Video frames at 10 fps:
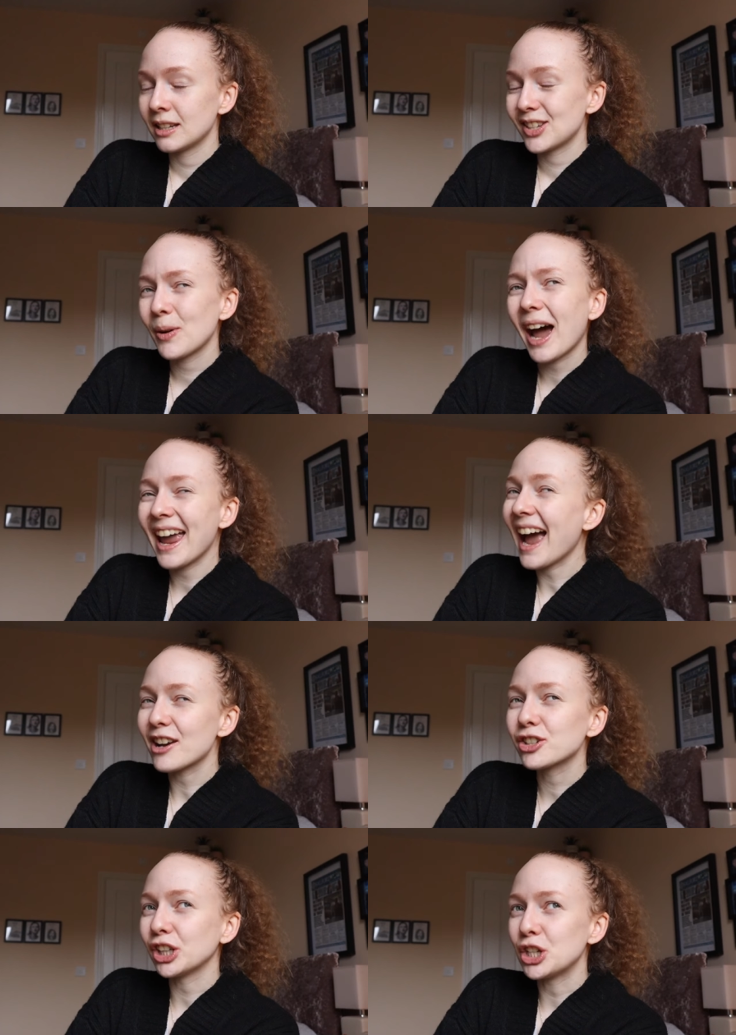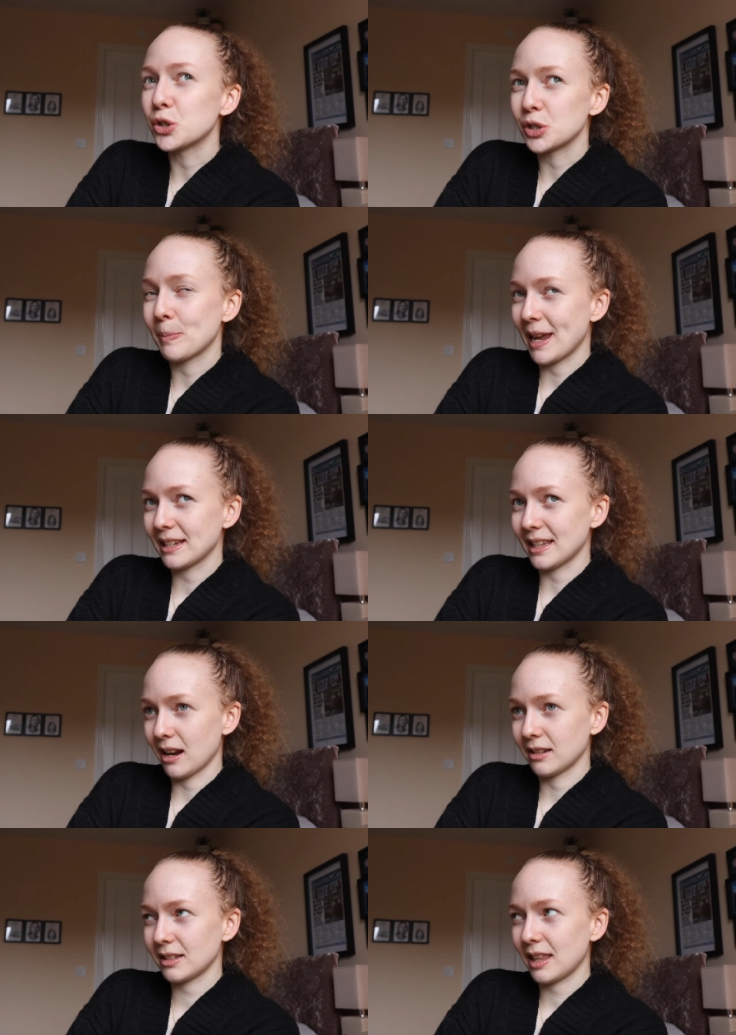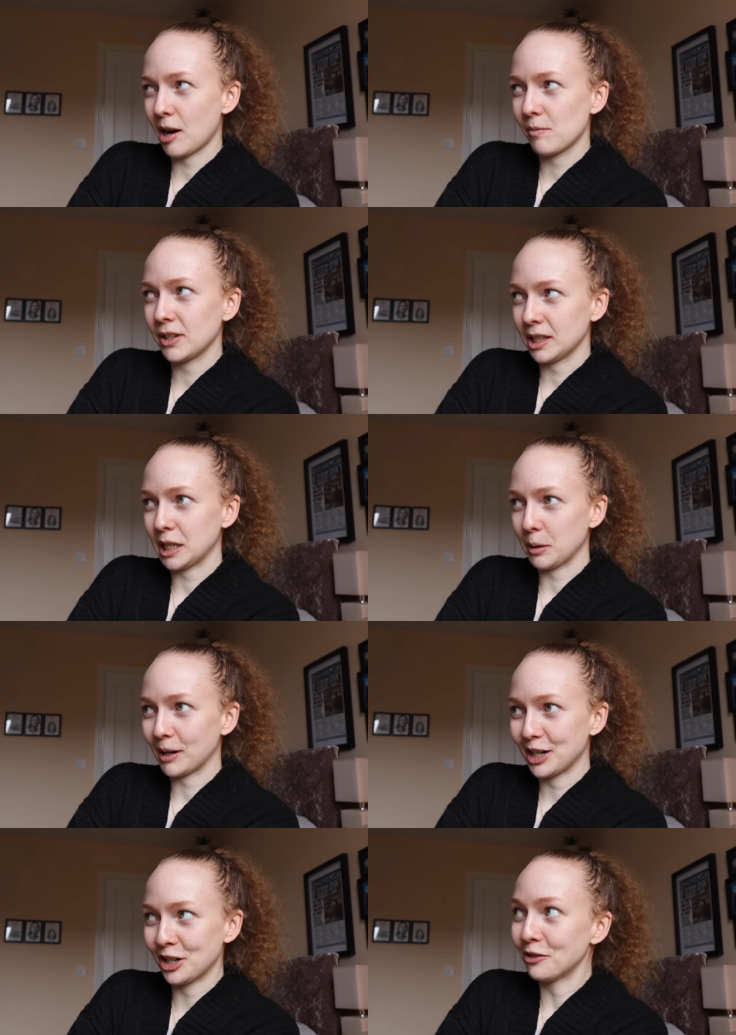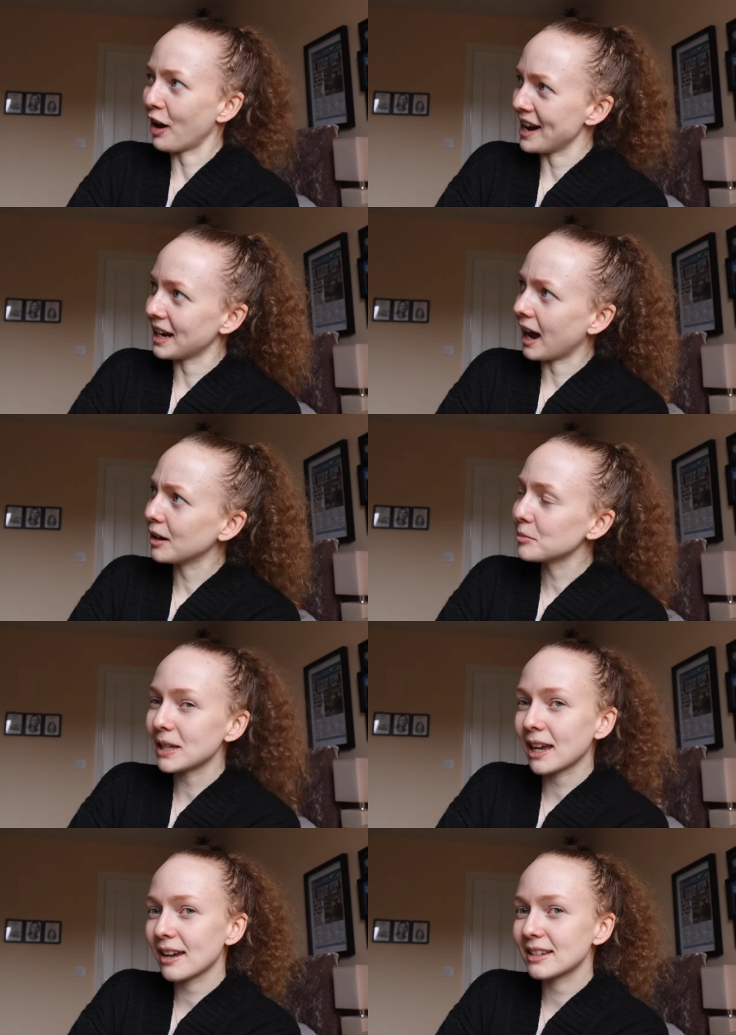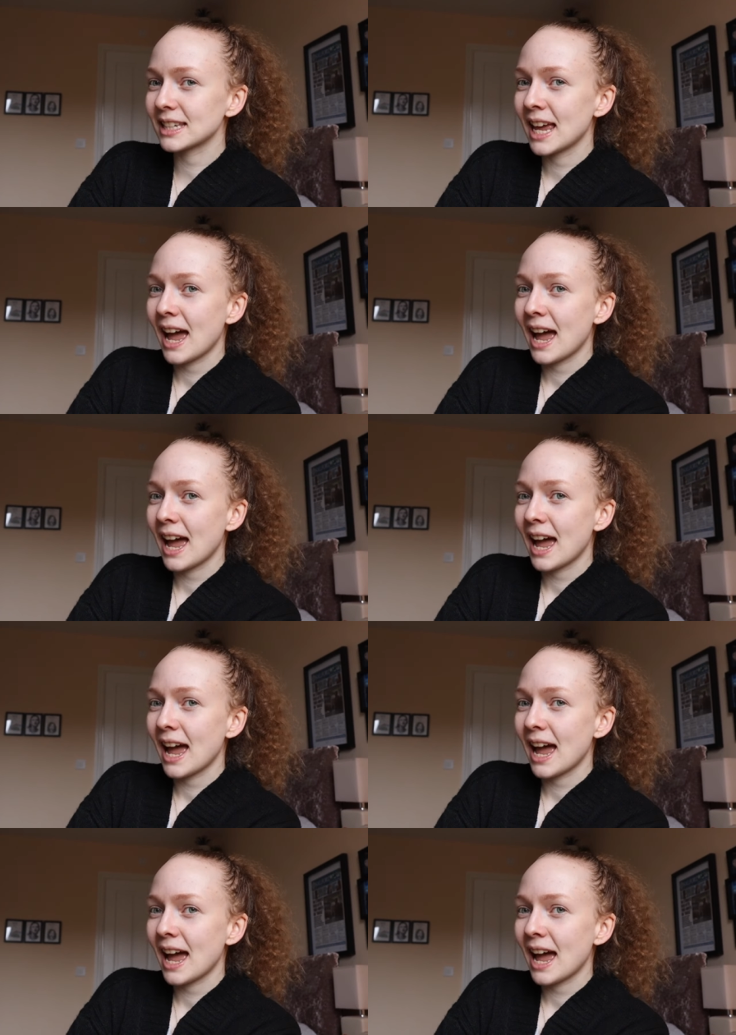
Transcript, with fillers: So it actually does make sense that I'm feeling the pressure right now, because